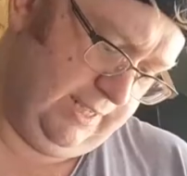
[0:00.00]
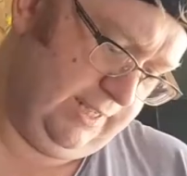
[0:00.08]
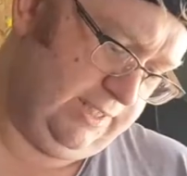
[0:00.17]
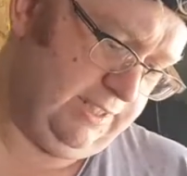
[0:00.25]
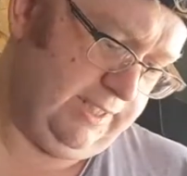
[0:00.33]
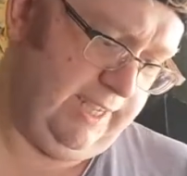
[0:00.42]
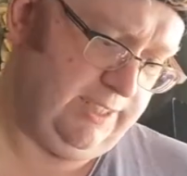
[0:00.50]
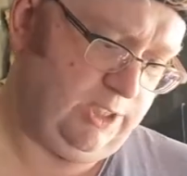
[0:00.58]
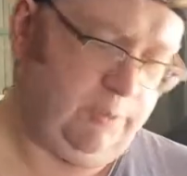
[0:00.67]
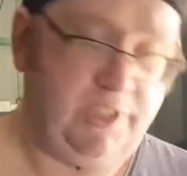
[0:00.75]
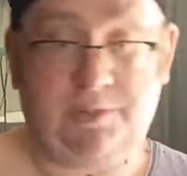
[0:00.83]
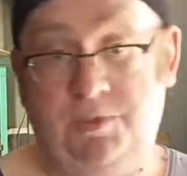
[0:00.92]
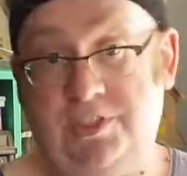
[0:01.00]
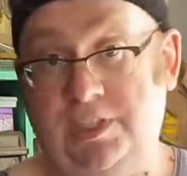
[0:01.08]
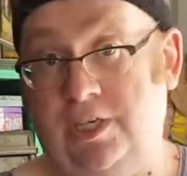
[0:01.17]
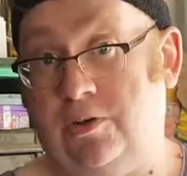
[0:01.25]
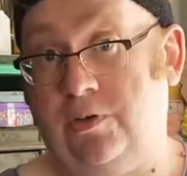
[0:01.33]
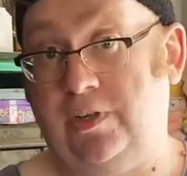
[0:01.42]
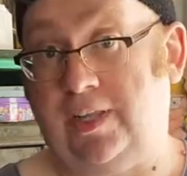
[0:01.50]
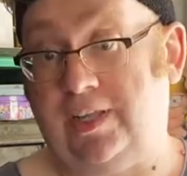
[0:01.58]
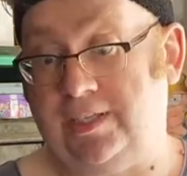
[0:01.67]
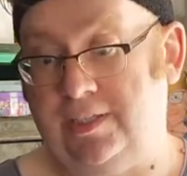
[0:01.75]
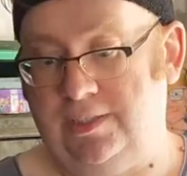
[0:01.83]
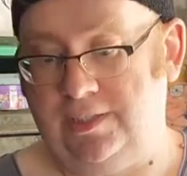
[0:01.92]
This is easy because I'm using acrylic.
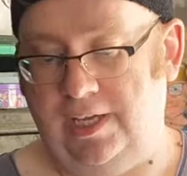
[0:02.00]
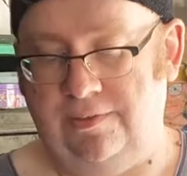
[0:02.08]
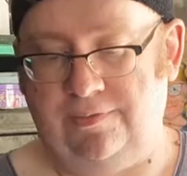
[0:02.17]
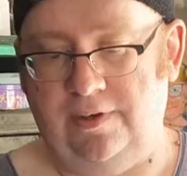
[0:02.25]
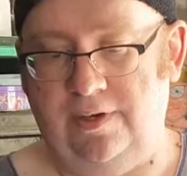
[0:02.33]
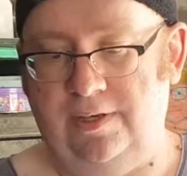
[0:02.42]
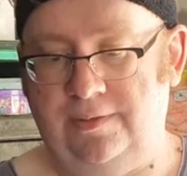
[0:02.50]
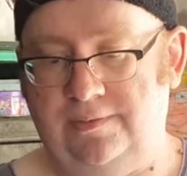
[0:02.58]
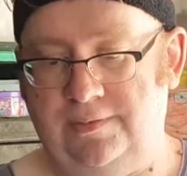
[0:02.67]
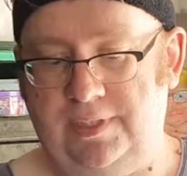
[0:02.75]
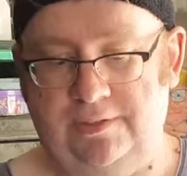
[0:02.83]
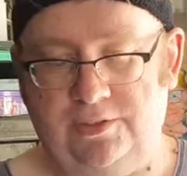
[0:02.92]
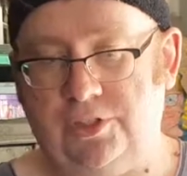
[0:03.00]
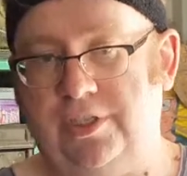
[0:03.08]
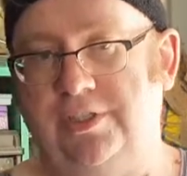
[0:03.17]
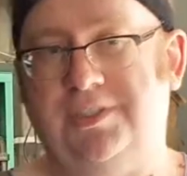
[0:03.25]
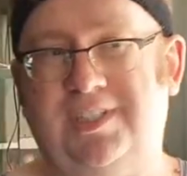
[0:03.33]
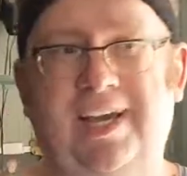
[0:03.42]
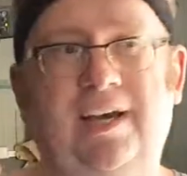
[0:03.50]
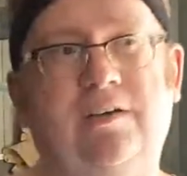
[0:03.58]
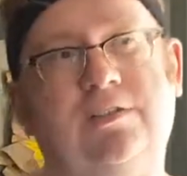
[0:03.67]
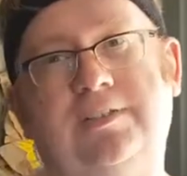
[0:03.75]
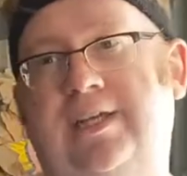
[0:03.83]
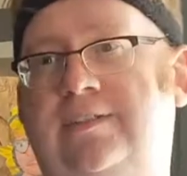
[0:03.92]
If, um, if I was trying to use
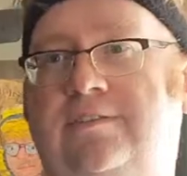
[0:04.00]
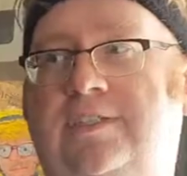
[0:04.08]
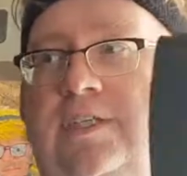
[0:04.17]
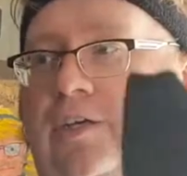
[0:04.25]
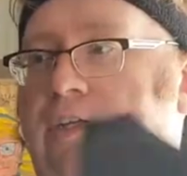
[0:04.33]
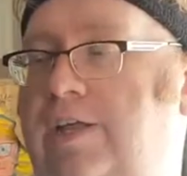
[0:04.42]
enamel, then you know you'd